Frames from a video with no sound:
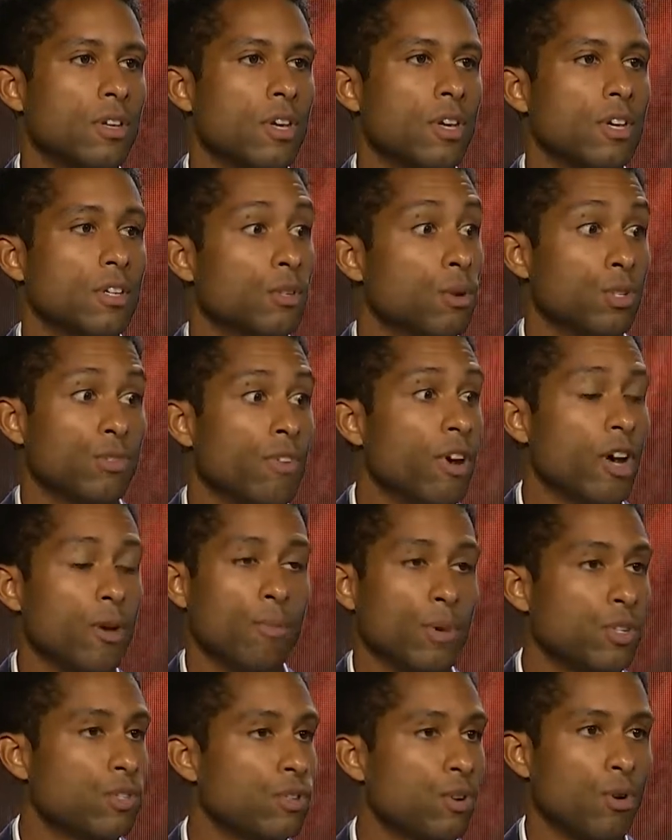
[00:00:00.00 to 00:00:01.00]
So it's very
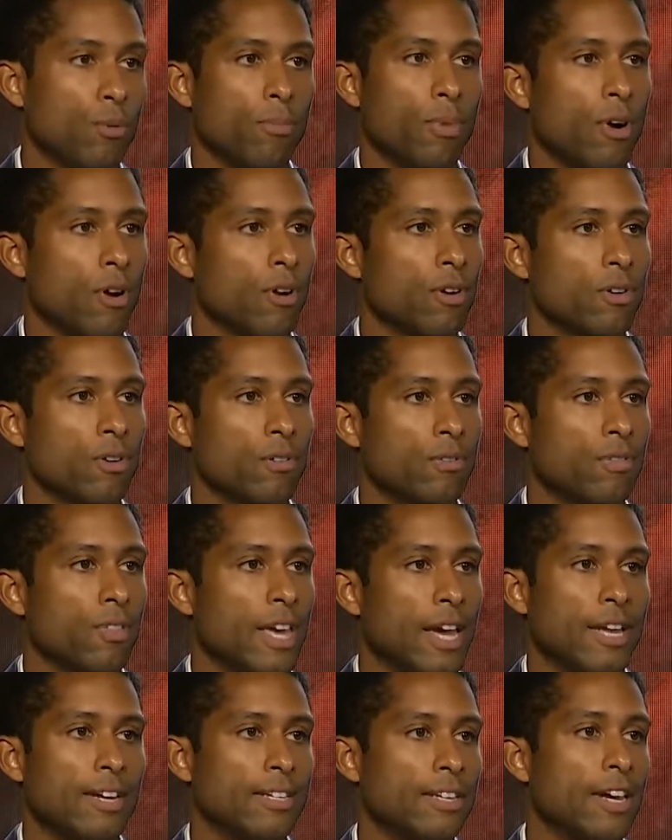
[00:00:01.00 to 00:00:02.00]
much so part of the
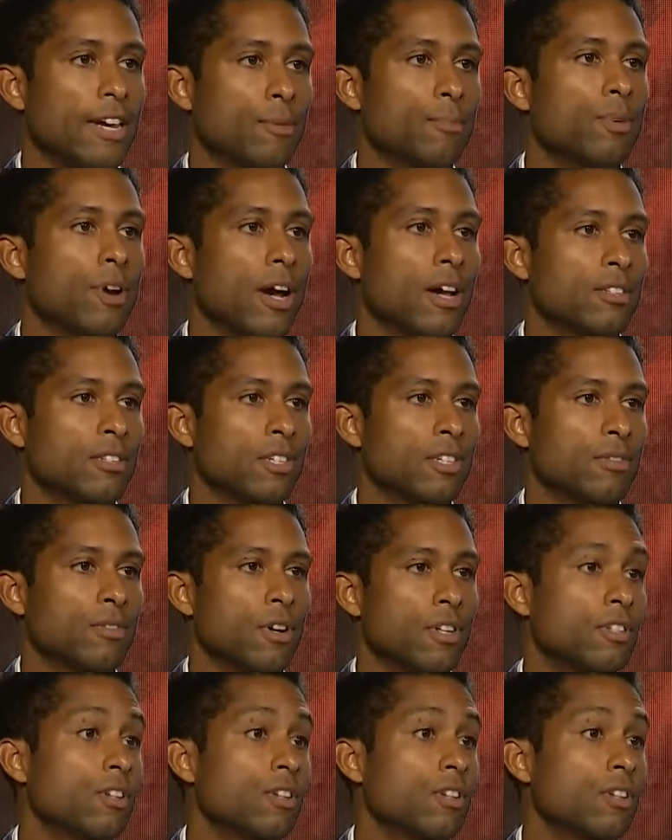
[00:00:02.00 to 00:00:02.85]
end-to-end process for us,